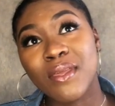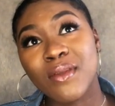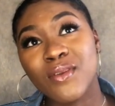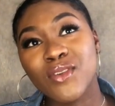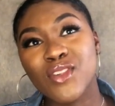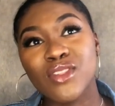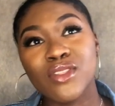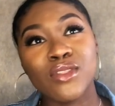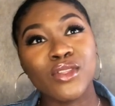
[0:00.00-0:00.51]

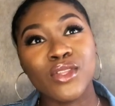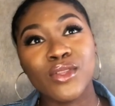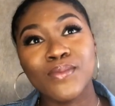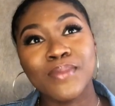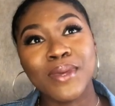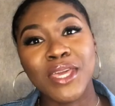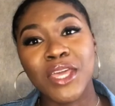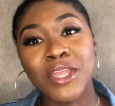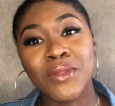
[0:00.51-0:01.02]
Just
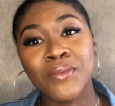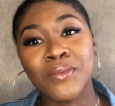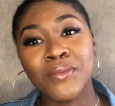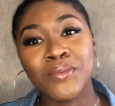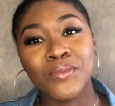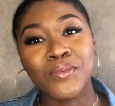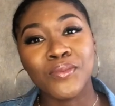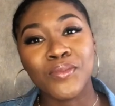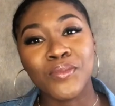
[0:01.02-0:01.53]
begin
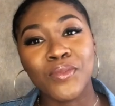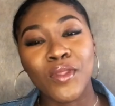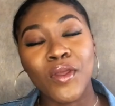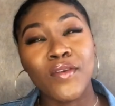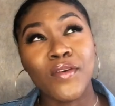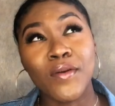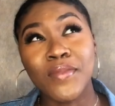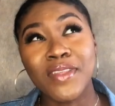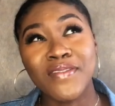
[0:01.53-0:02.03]

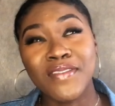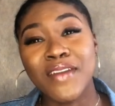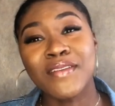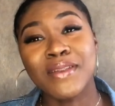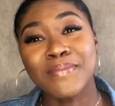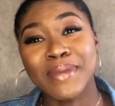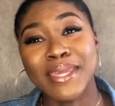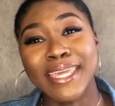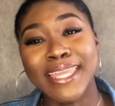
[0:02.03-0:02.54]
from the very
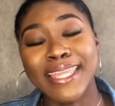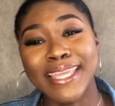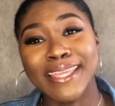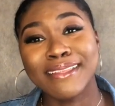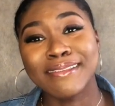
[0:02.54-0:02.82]
beginning.